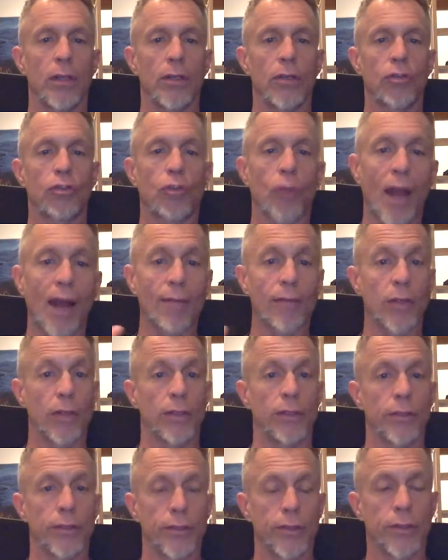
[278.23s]

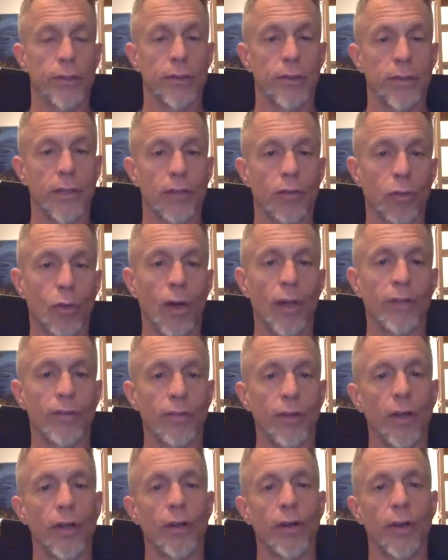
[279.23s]
Travelers. That's why it's
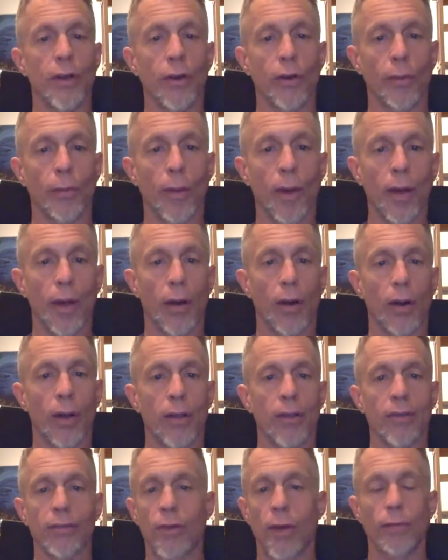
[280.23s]
near and dear to my heart,
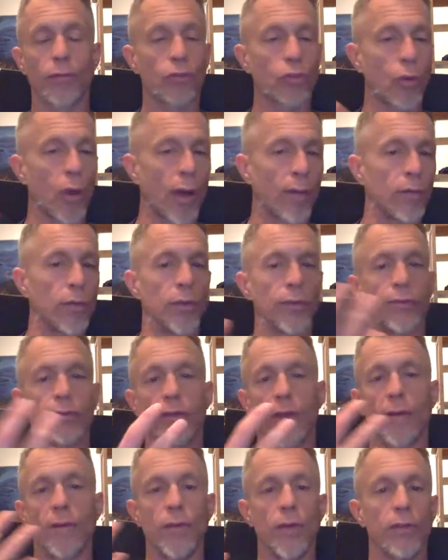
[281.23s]
because I've traveled to
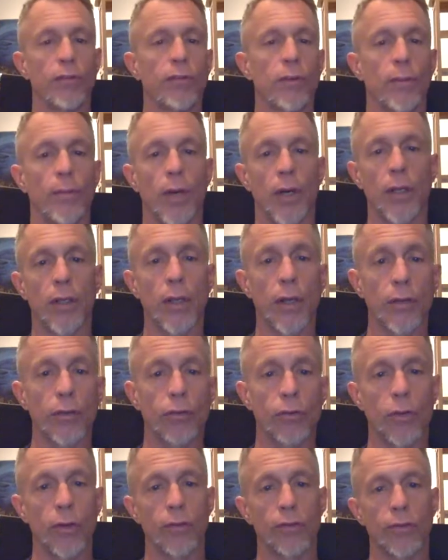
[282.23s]
70 some odd
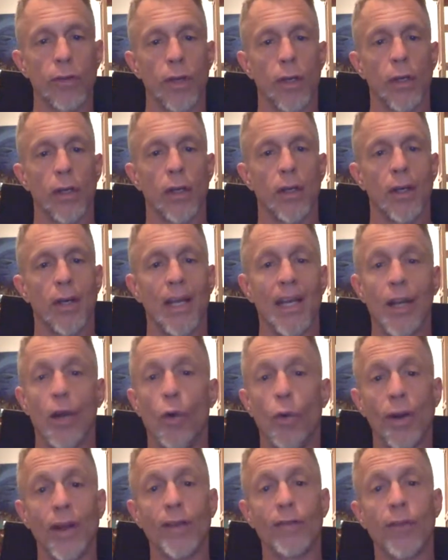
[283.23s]
countries and no
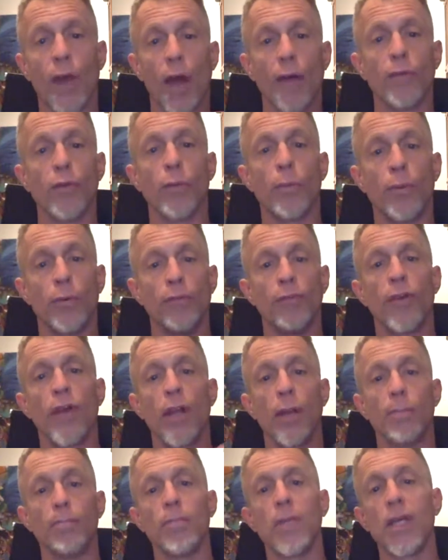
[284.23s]
one has ever
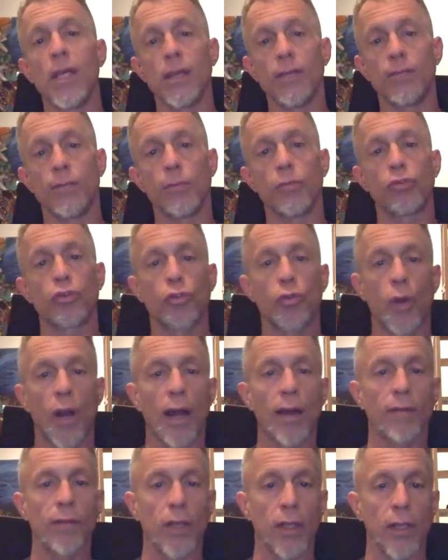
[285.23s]
prevented me from
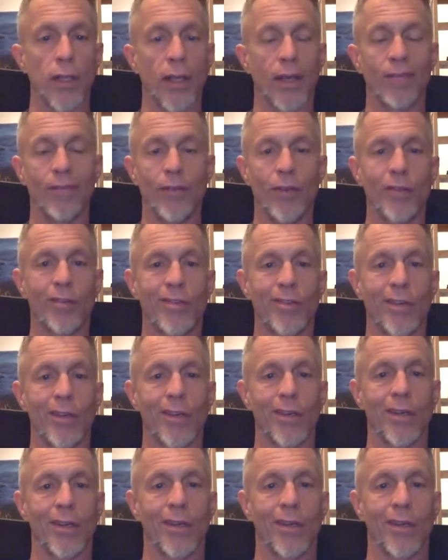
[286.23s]
traveling and visiting.